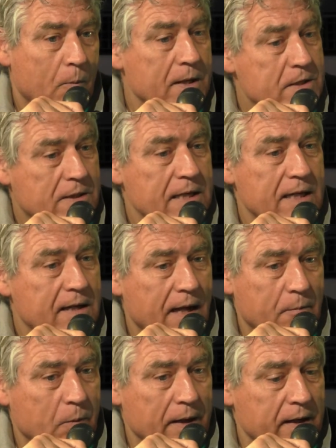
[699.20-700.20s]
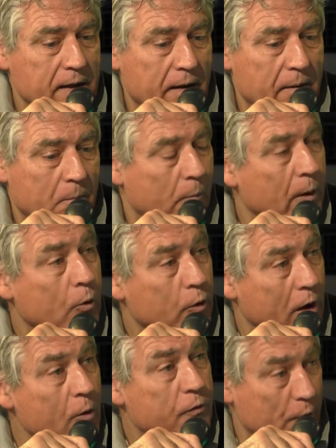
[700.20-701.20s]
we see that we will
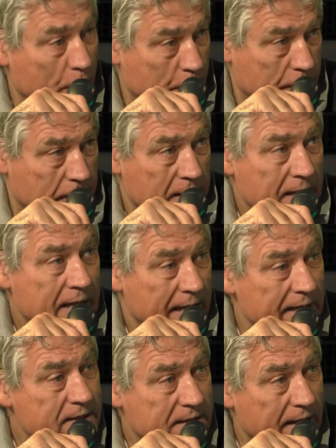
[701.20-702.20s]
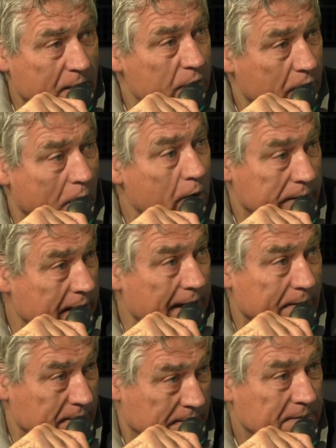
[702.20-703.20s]
grow further instead of growing
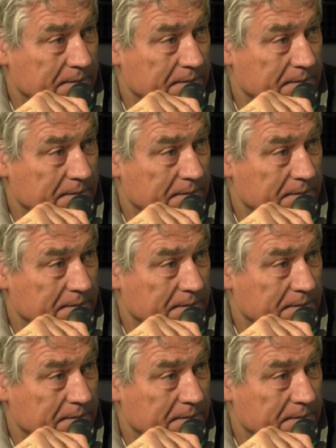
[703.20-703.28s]
down.